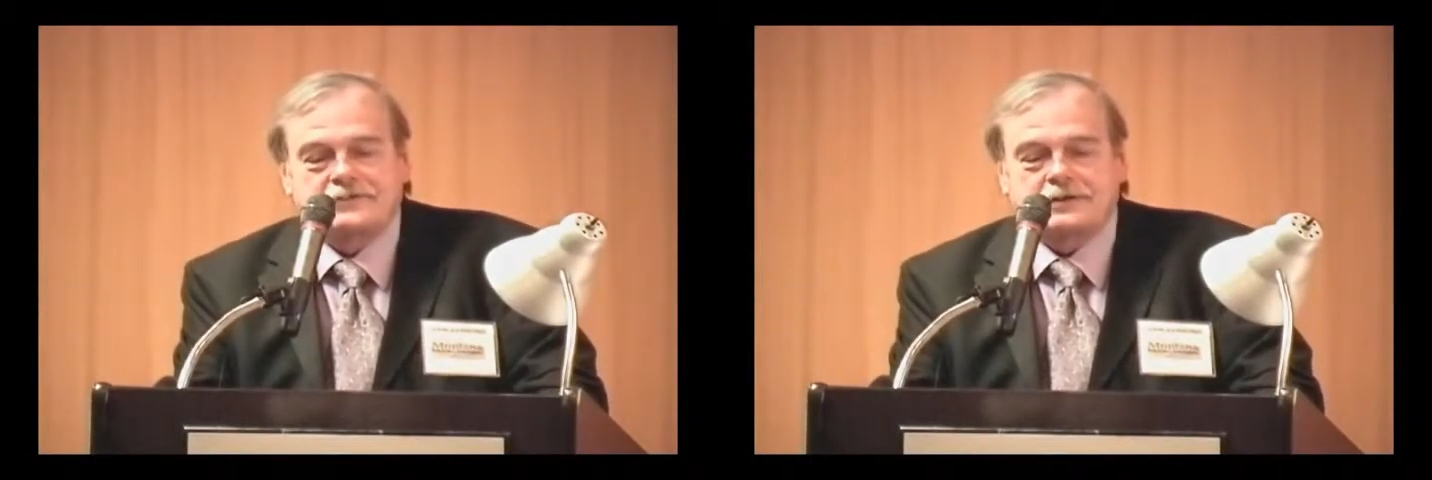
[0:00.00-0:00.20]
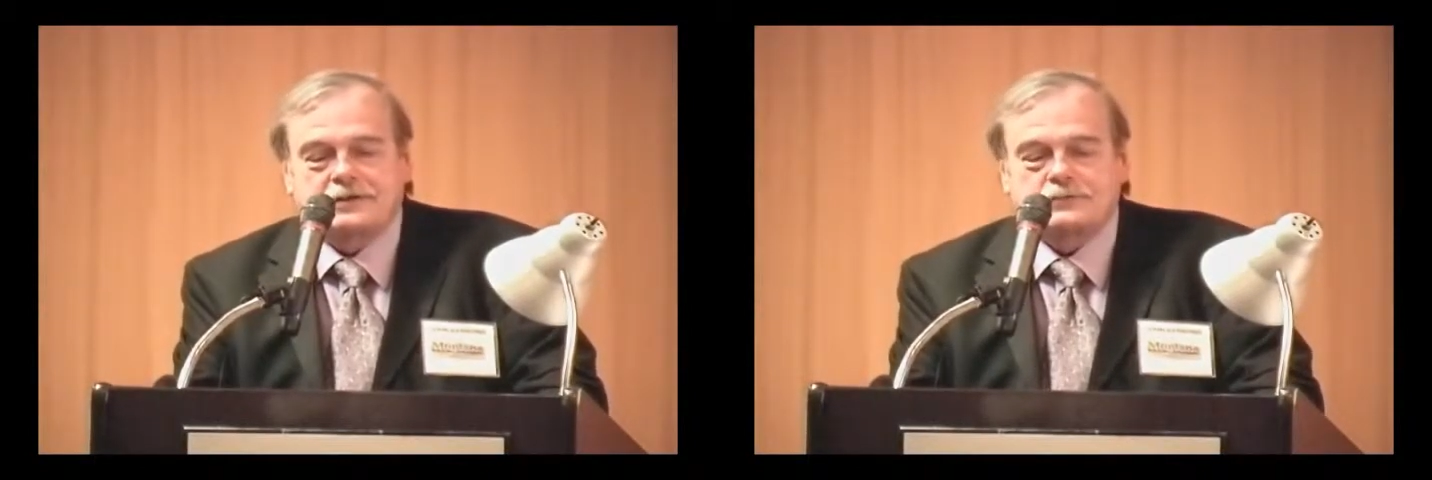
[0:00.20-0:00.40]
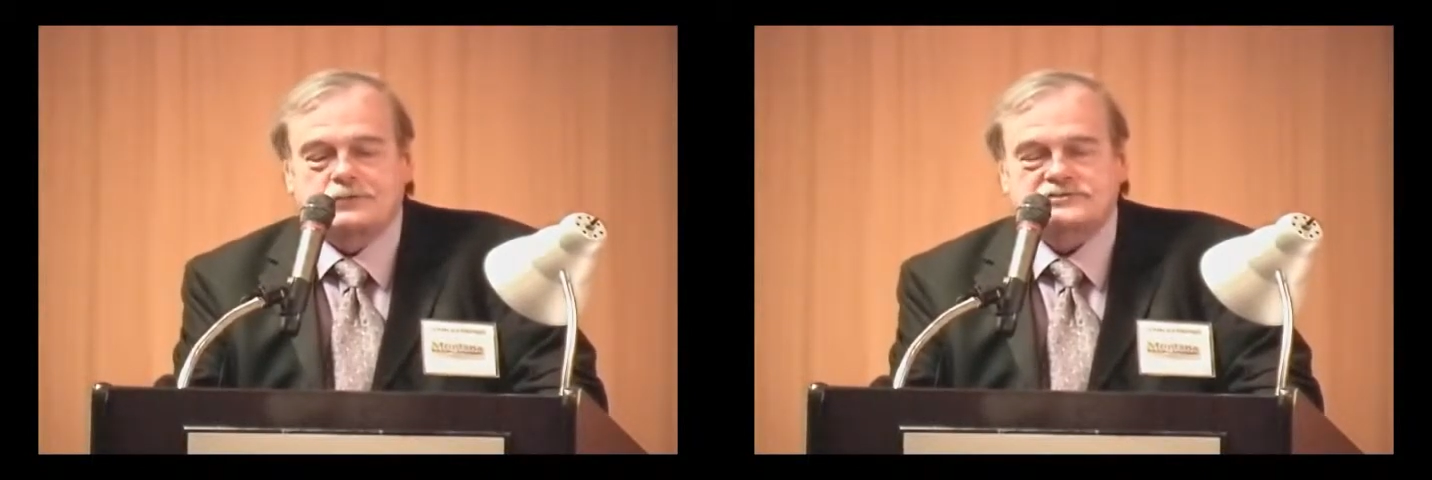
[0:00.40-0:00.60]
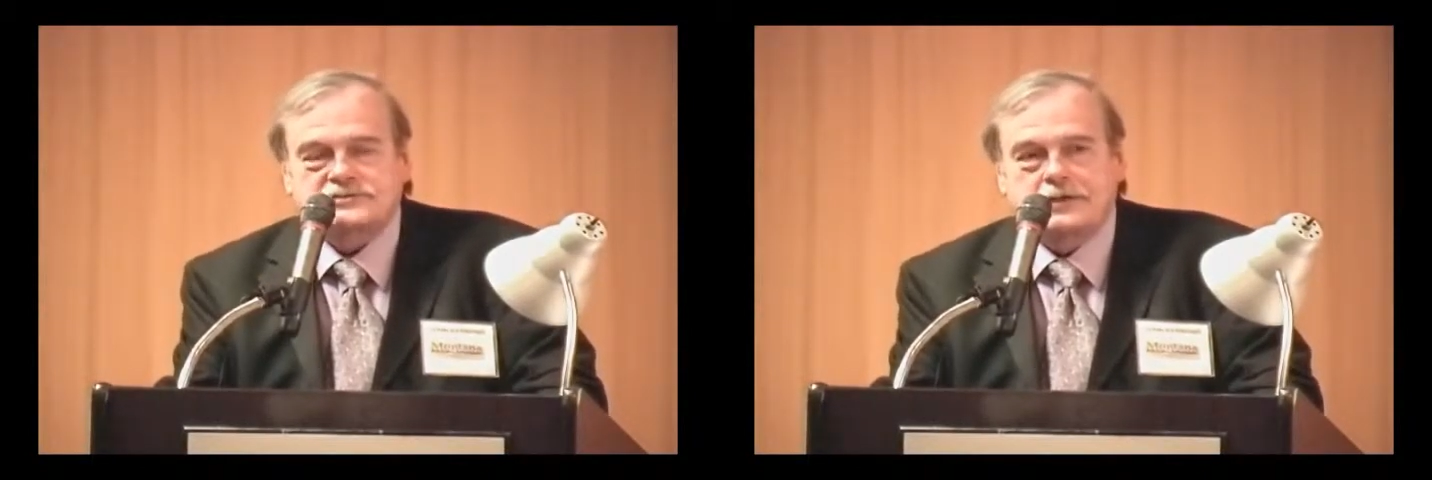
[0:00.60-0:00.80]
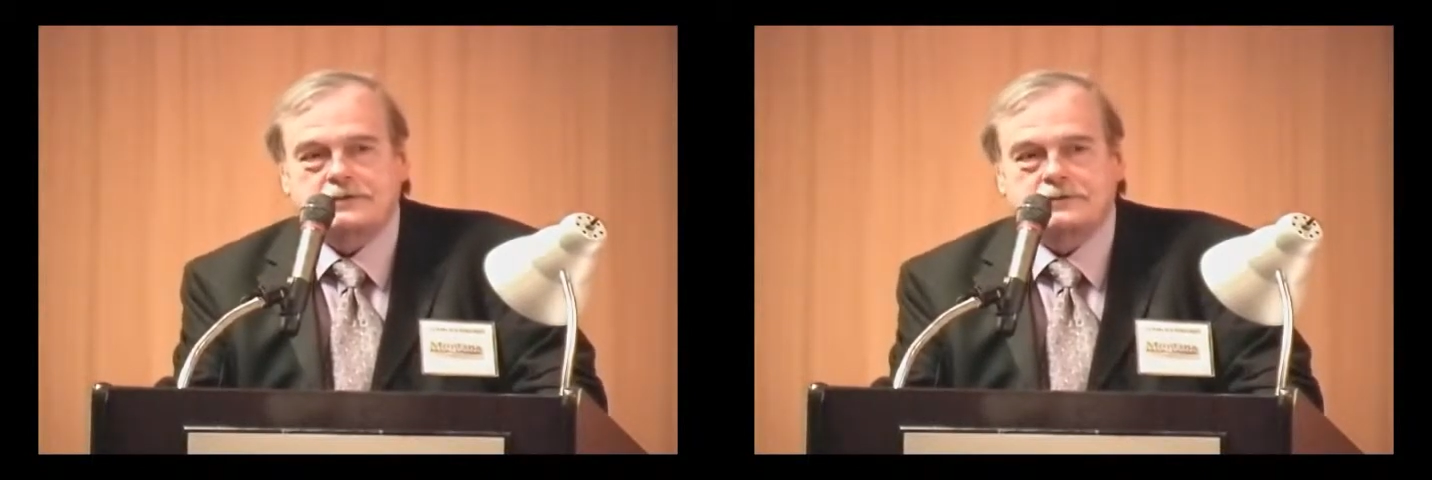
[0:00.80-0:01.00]
dealing with
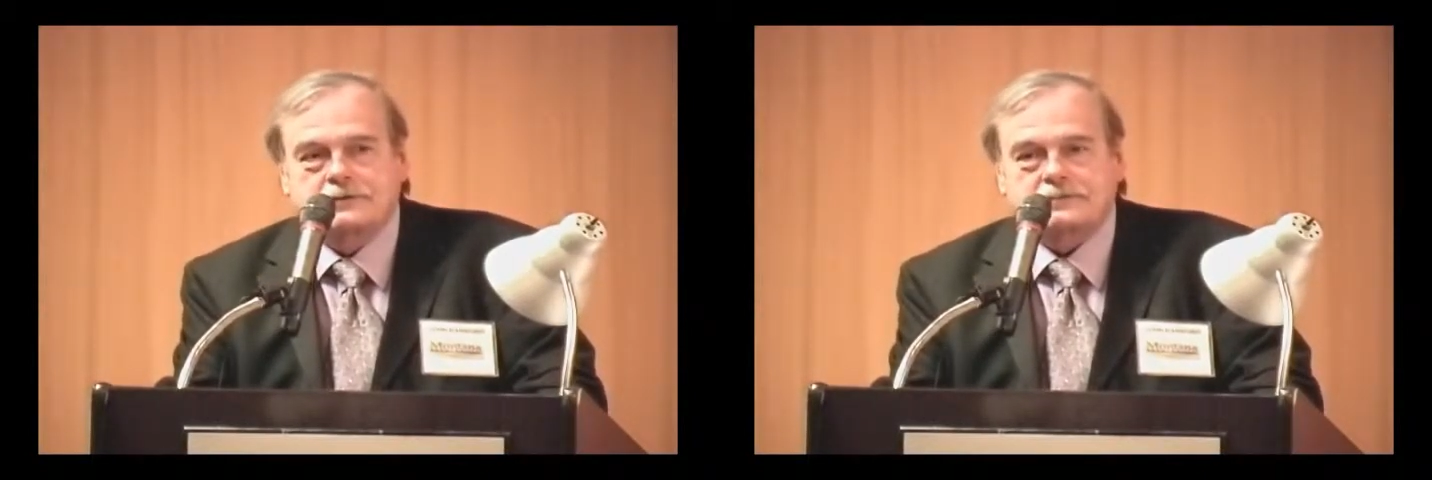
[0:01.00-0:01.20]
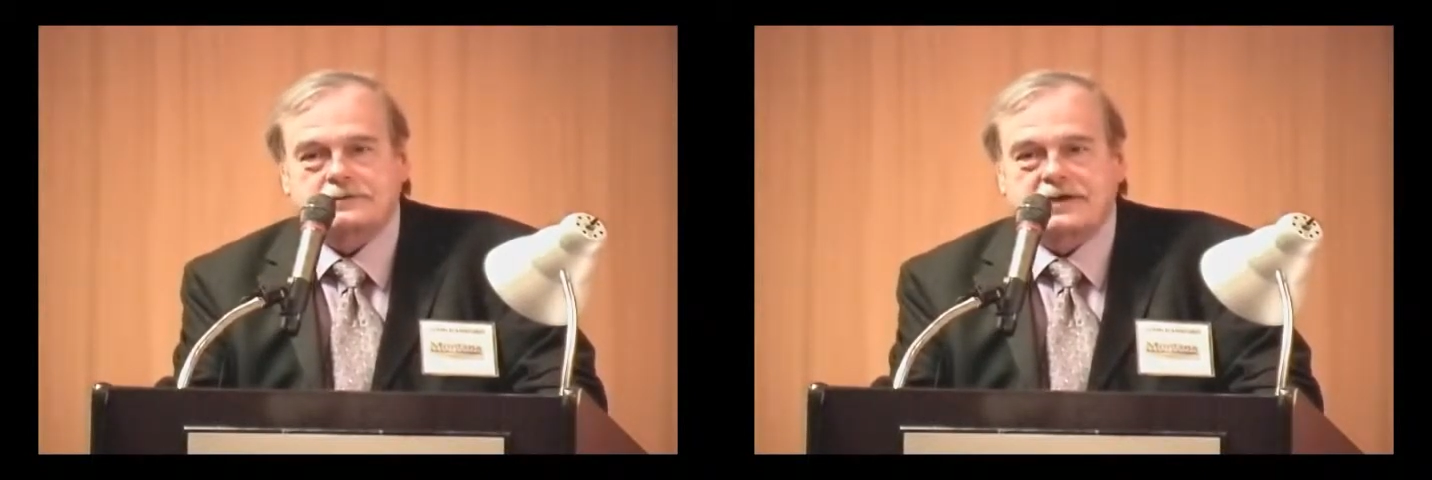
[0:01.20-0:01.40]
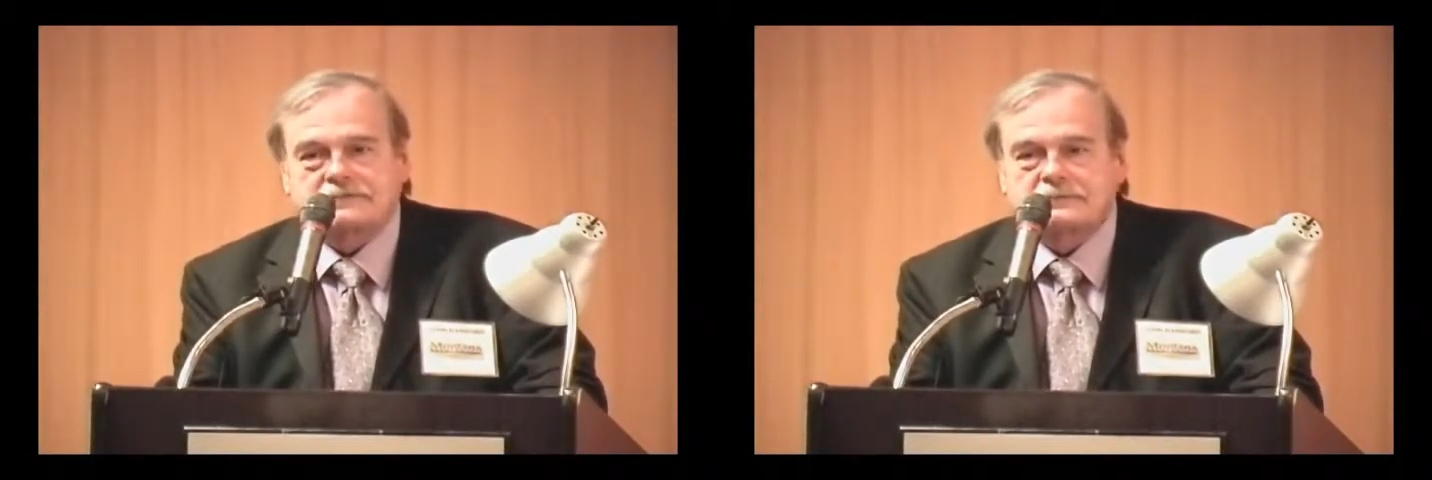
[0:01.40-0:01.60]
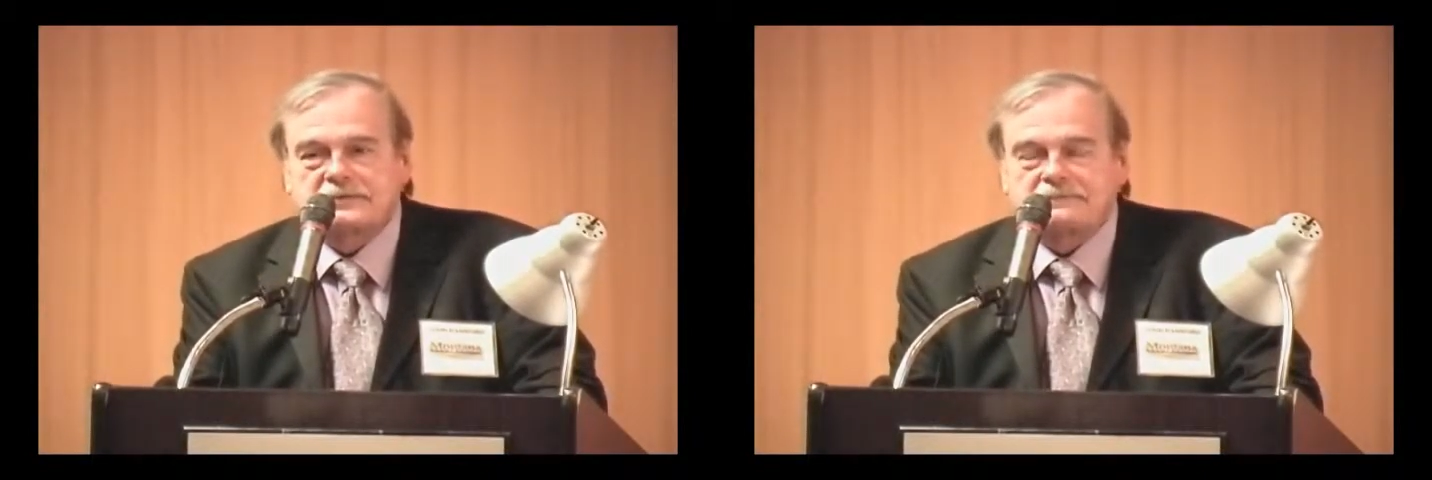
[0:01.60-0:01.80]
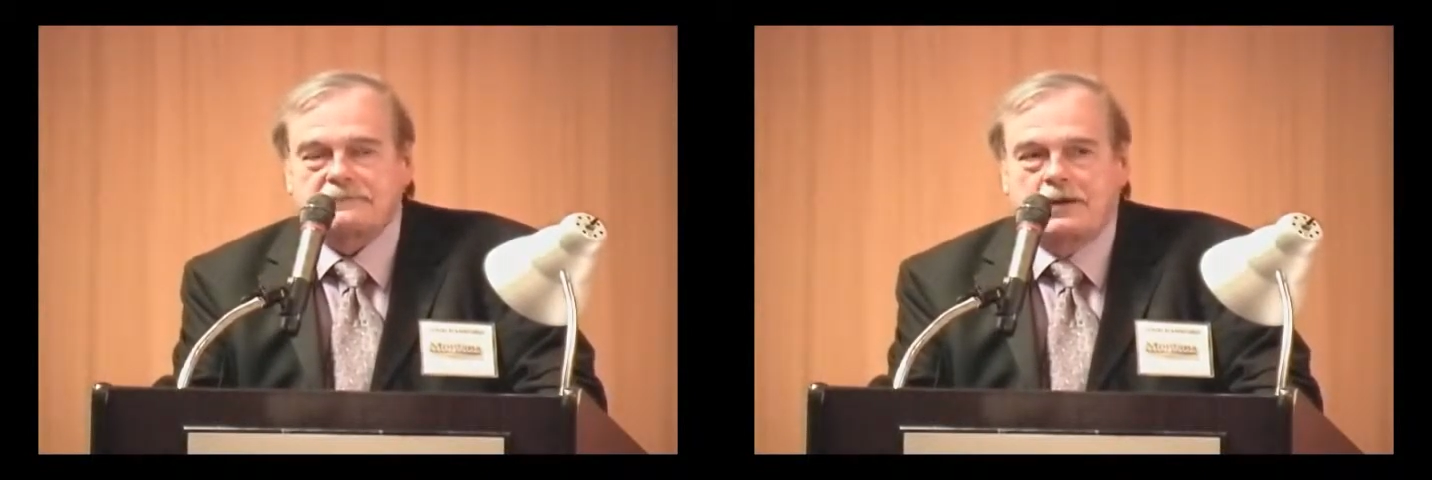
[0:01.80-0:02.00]
state and local
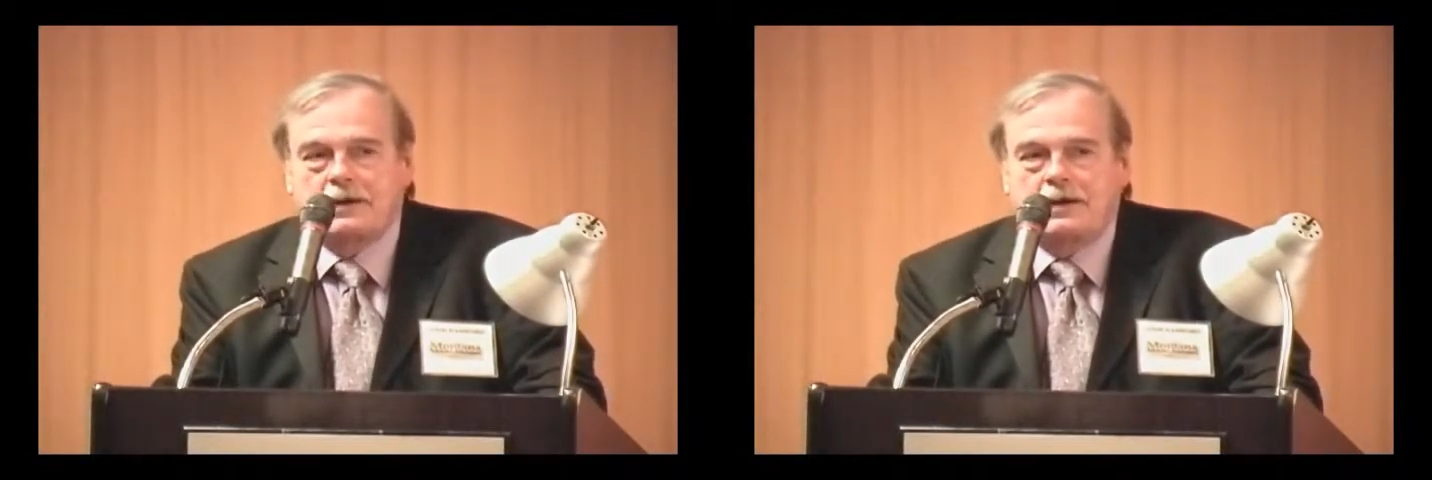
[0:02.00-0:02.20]
government,